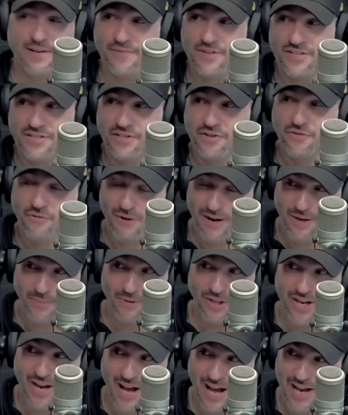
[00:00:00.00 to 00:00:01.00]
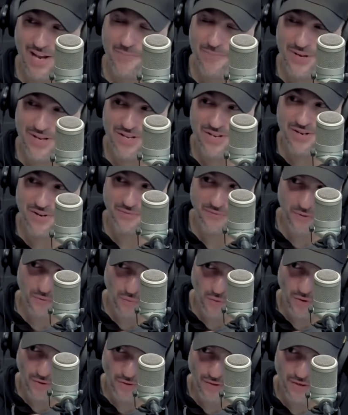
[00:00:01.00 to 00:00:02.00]
have this incredibly high opinion of your
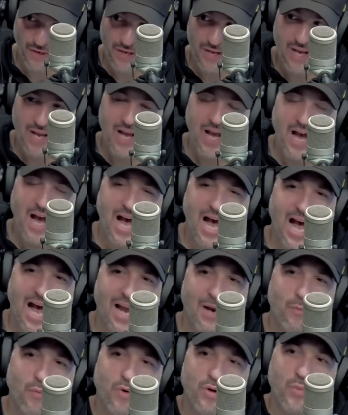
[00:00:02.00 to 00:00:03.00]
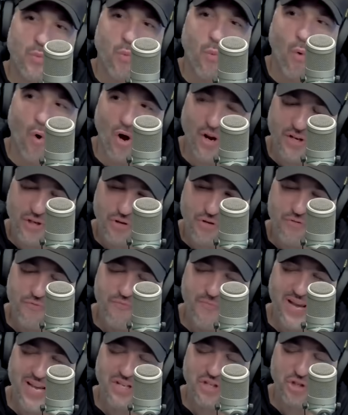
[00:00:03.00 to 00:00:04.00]
work. I would want to
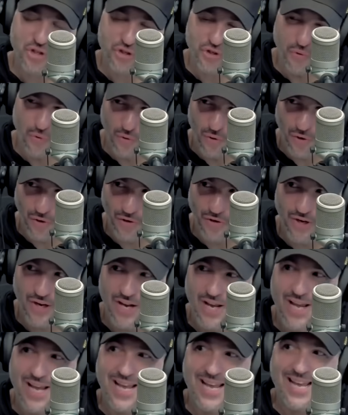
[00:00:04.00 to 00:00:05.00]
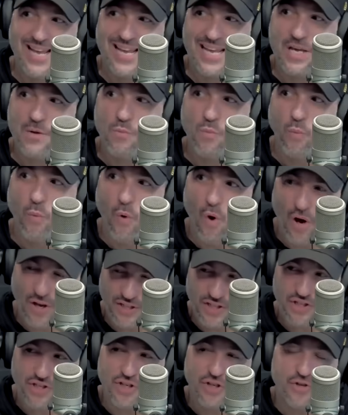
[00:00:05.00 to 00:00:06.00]
make sure he
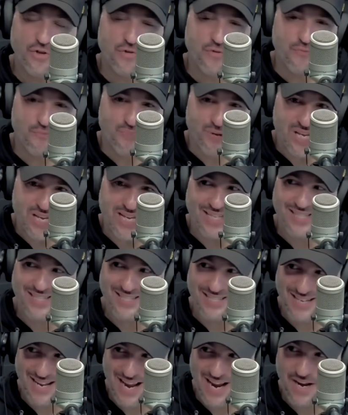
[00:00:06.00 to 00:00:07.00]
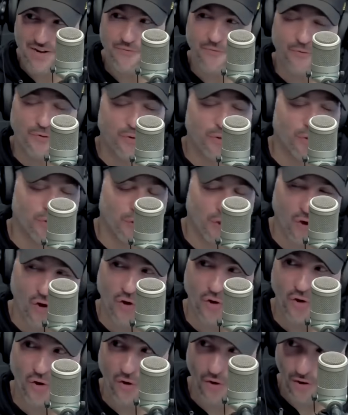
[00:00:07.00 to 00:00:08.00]
wants to be at state for the
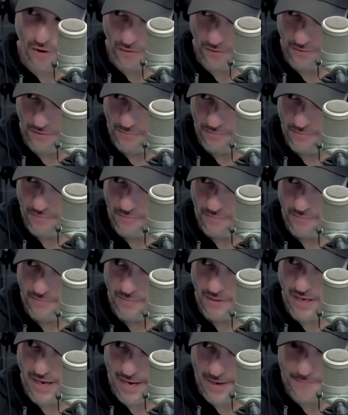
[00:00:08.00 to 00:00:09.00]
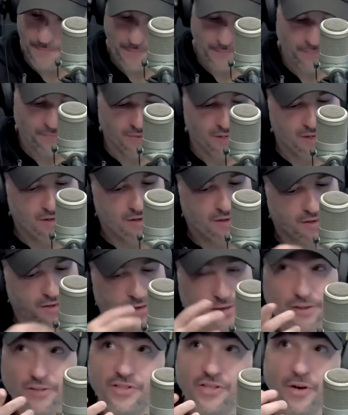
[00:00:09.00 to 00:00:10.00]
long haul. Okay.
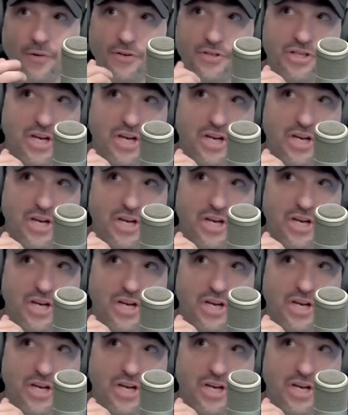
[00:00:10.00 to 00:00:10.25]
Let's go to